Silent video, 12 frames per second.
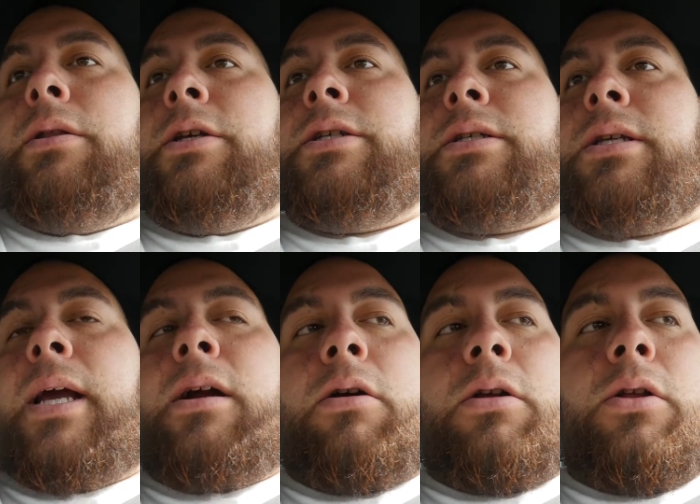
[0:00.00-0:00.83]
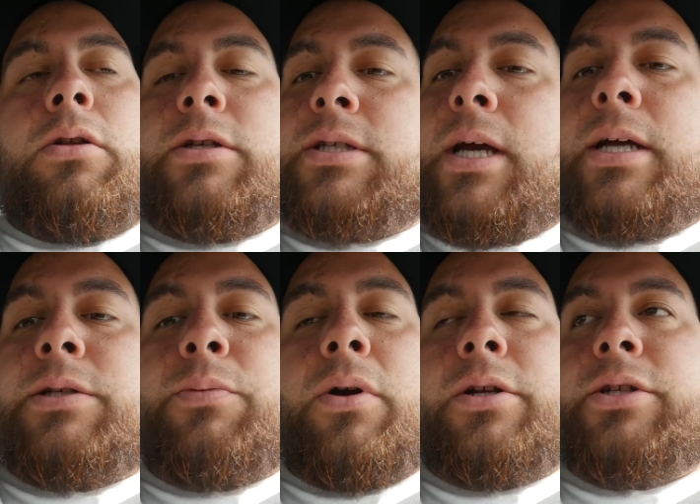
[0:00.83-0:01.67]
this is like our little science
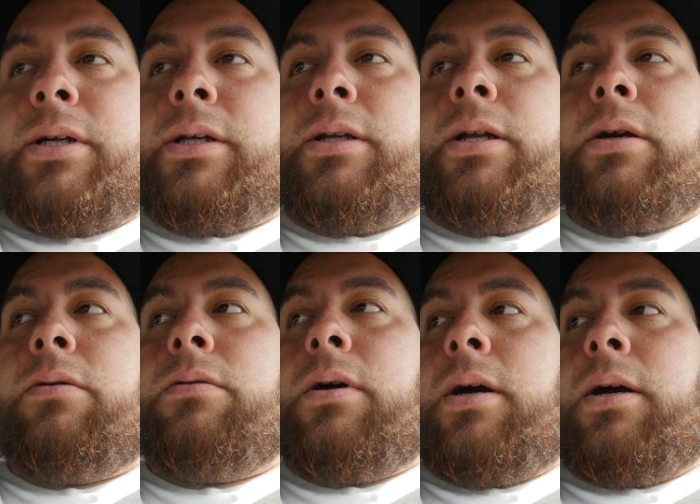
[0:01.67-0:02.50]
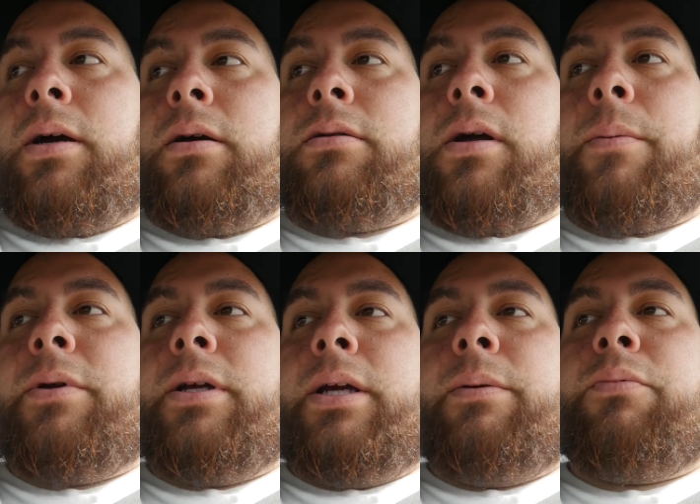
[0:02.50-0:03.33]
project, you know. Uh, I'm
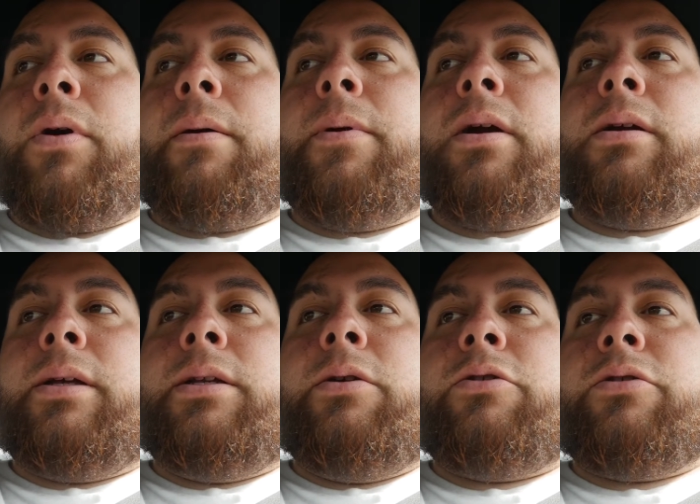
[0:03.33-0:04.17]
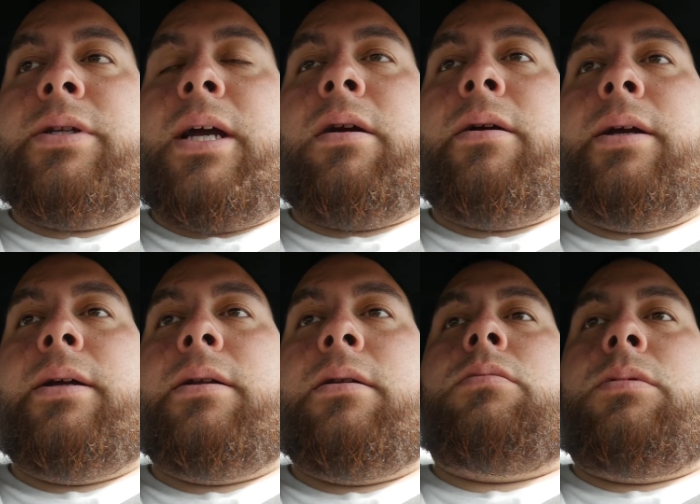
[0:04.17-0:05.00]
gonna eat primarily
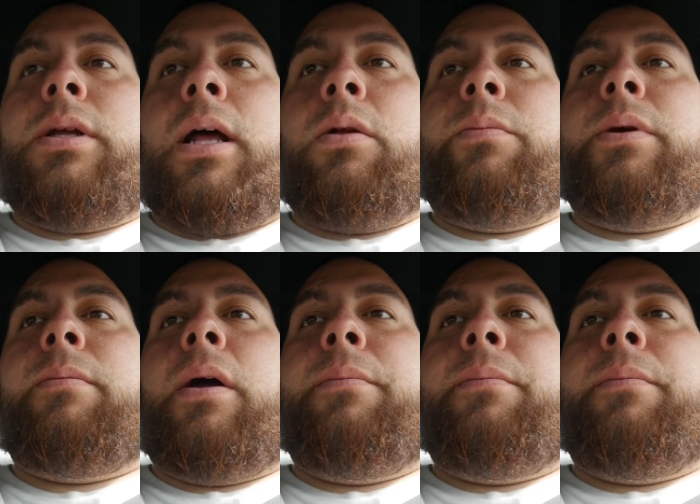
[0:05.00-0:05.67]
nutritarian. That'll be my